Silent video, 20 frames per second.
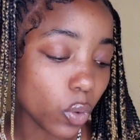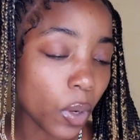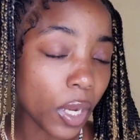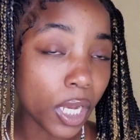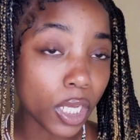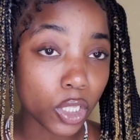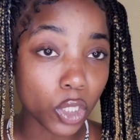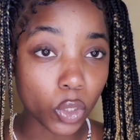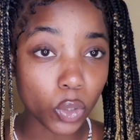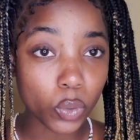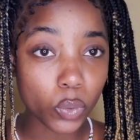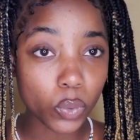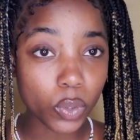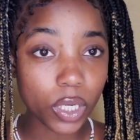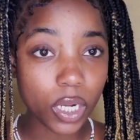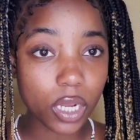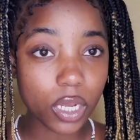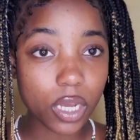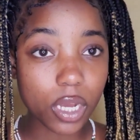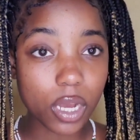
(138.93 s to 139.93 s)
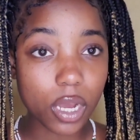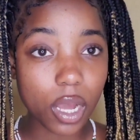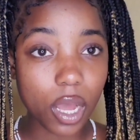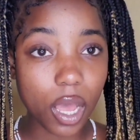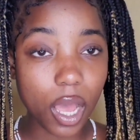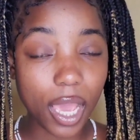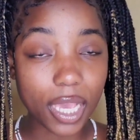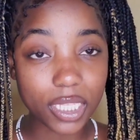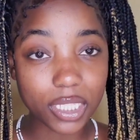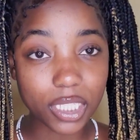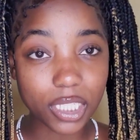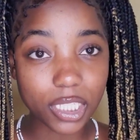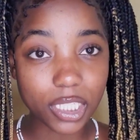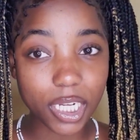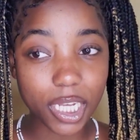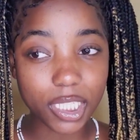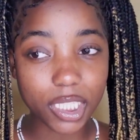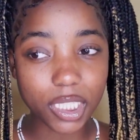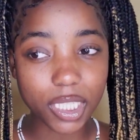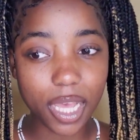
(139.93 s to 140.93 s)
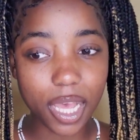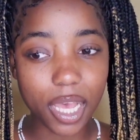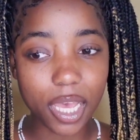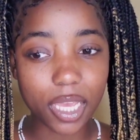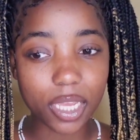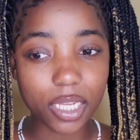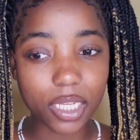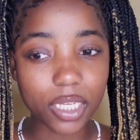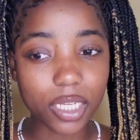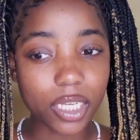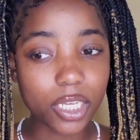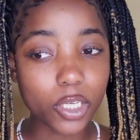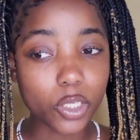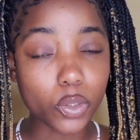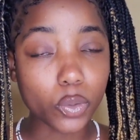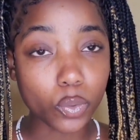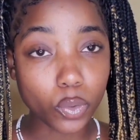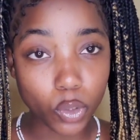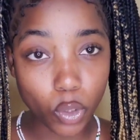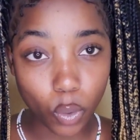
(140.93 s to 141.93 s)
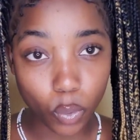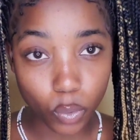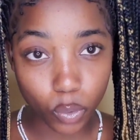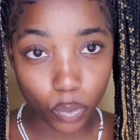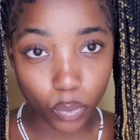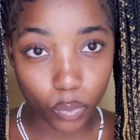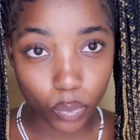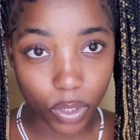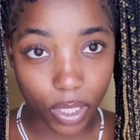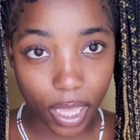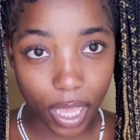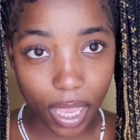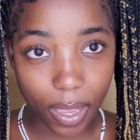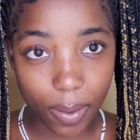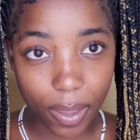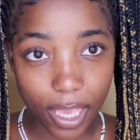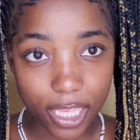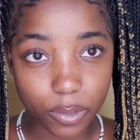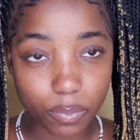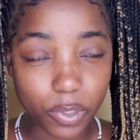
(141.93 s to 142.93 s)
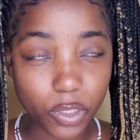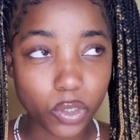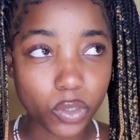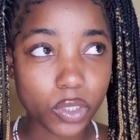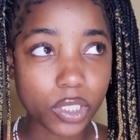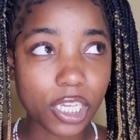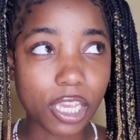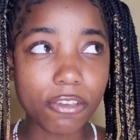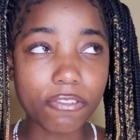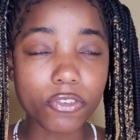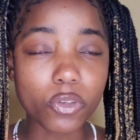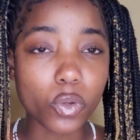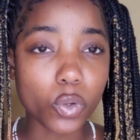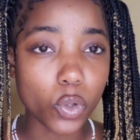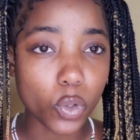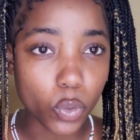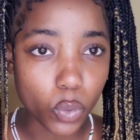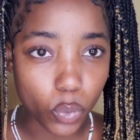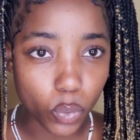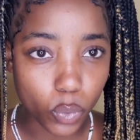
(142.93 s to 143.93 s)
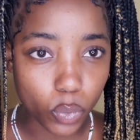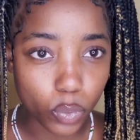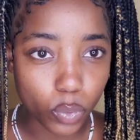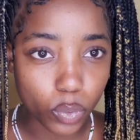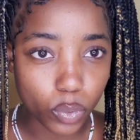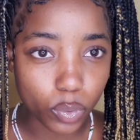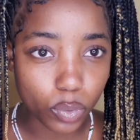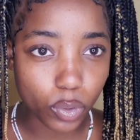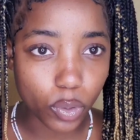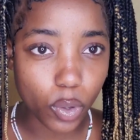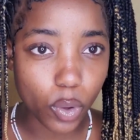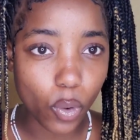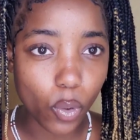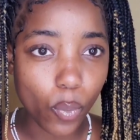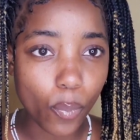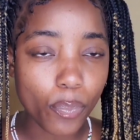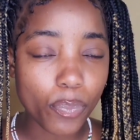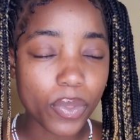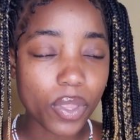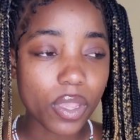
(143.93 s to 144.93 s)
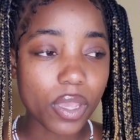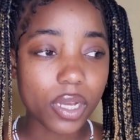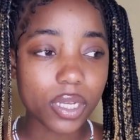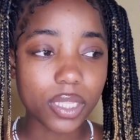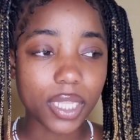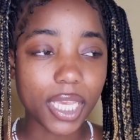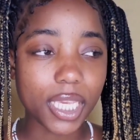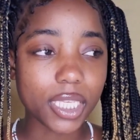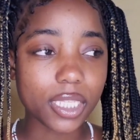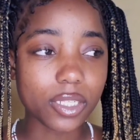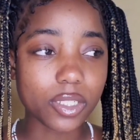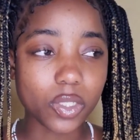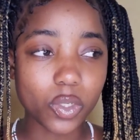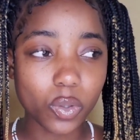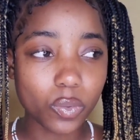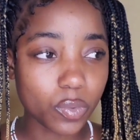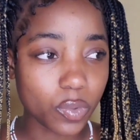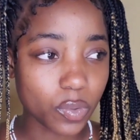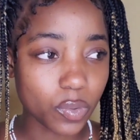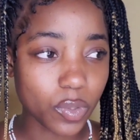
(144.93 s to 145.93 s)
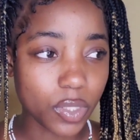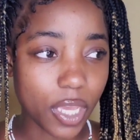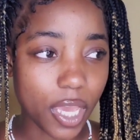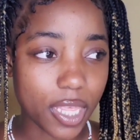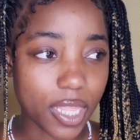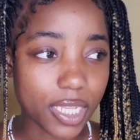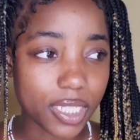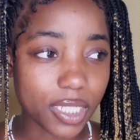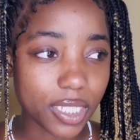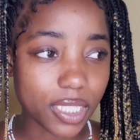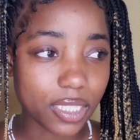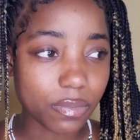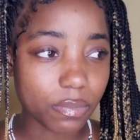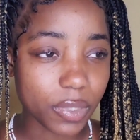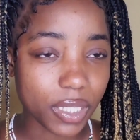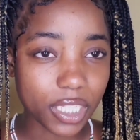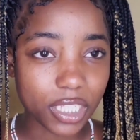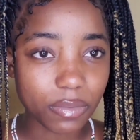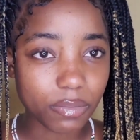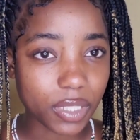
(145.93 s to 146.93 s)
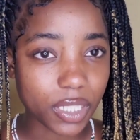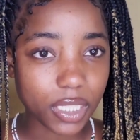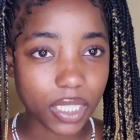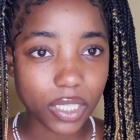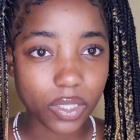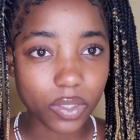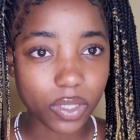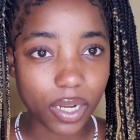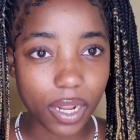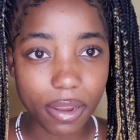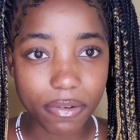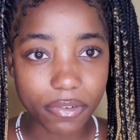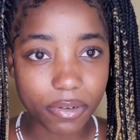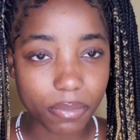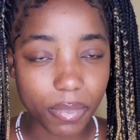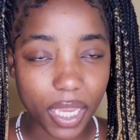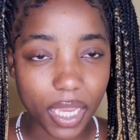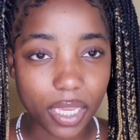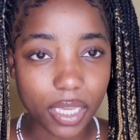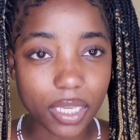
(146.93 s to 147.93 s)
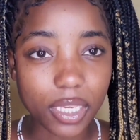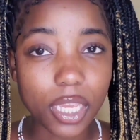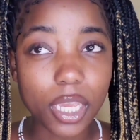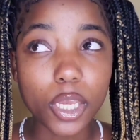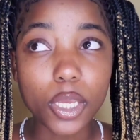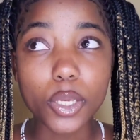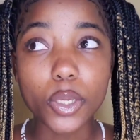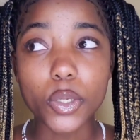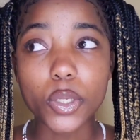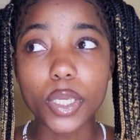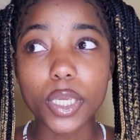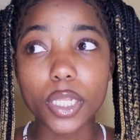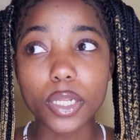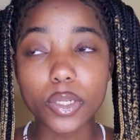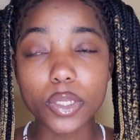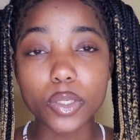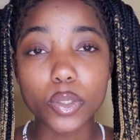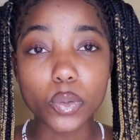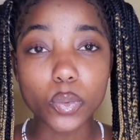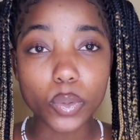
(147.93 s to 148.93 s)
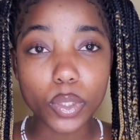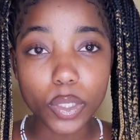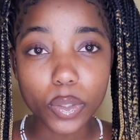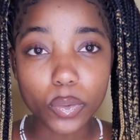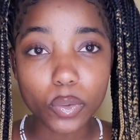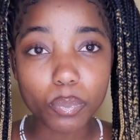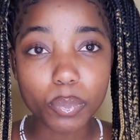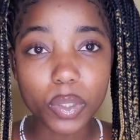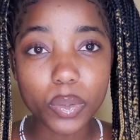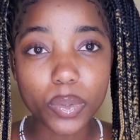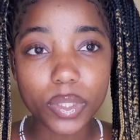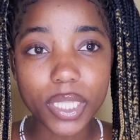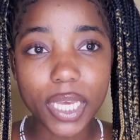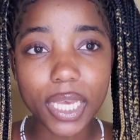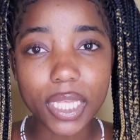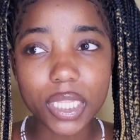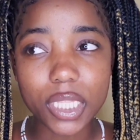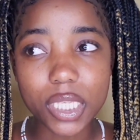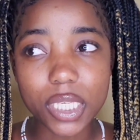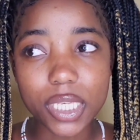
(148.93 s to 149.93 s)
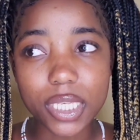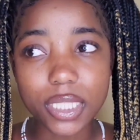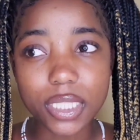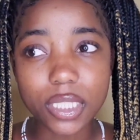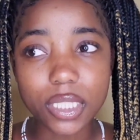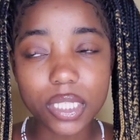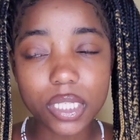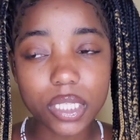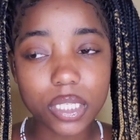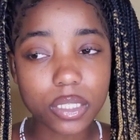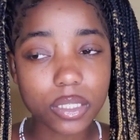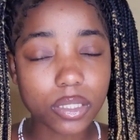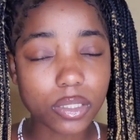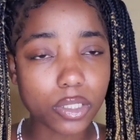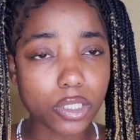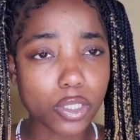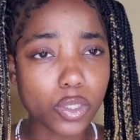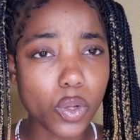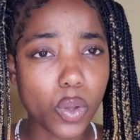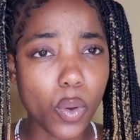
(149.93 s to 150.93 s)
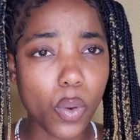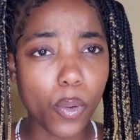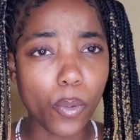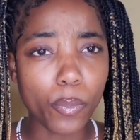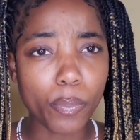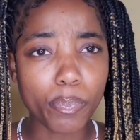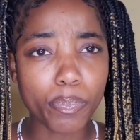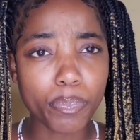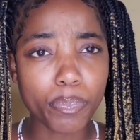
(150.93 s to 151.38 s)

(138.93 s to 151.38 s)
going alone, I suggest that you don't do that especially if you're new you know like don't do that that's just the biggest mistake you could ever make and you need to be with at least you know